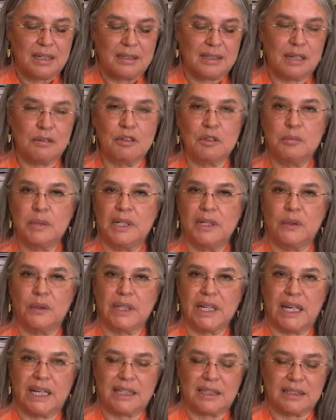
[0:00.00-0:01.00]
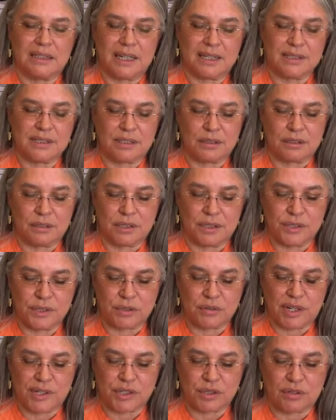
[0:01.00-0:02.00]
They will be located next to
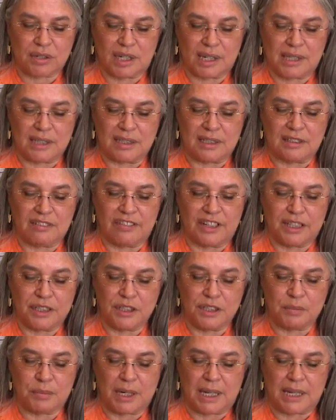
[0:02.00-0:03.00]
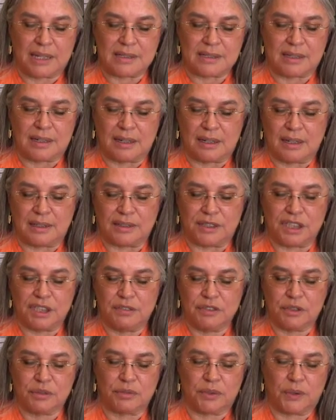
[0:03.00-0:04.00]
Erland's Restaurant in the Village Plaza on
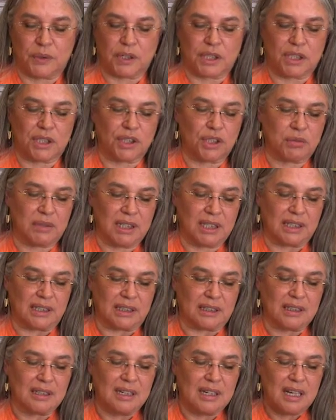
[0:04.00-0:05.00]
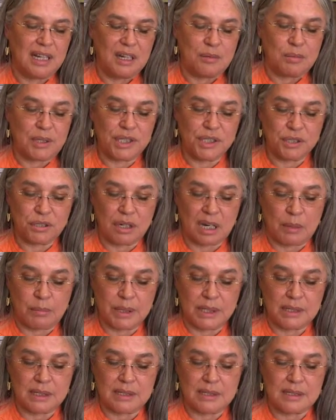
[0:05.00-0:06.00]
Chiefswood Road in Ohsweken. Please drop
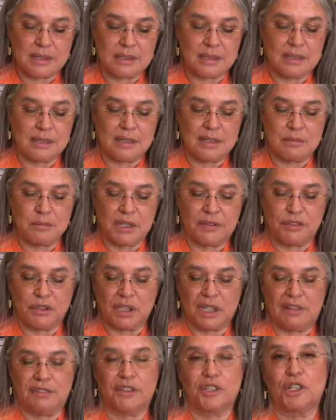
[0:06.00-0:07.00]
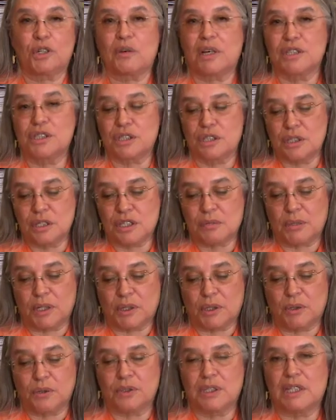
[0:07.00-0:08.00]
in to see them if you have any questions
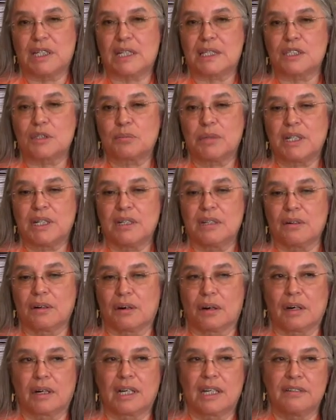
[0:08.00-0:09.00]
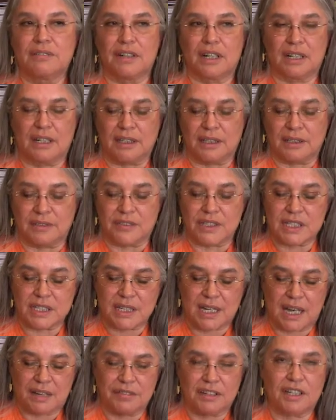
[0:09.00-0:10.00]
about ODSP or give uh, the
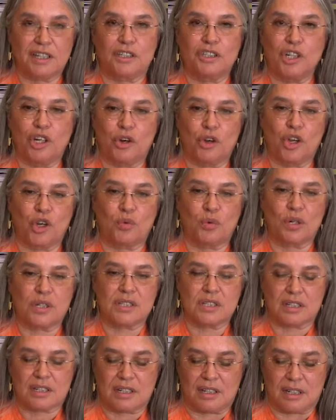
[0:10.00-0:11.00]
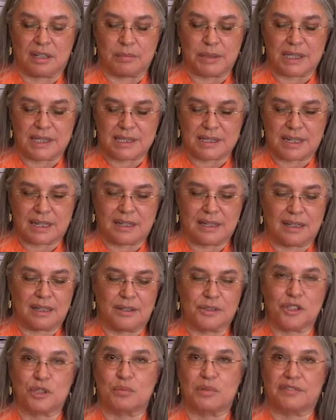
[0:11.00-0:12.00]
staff at Ontario Works a call because they can
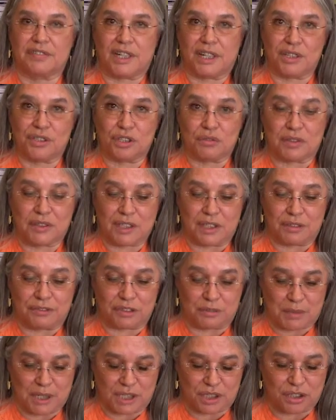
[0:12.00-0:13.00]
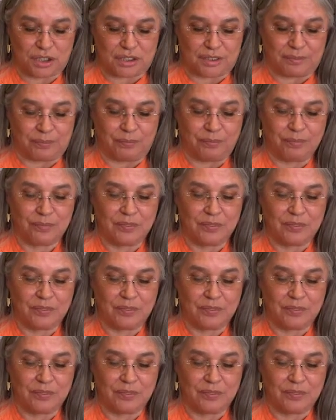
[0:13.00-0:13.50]
also provide you with the information.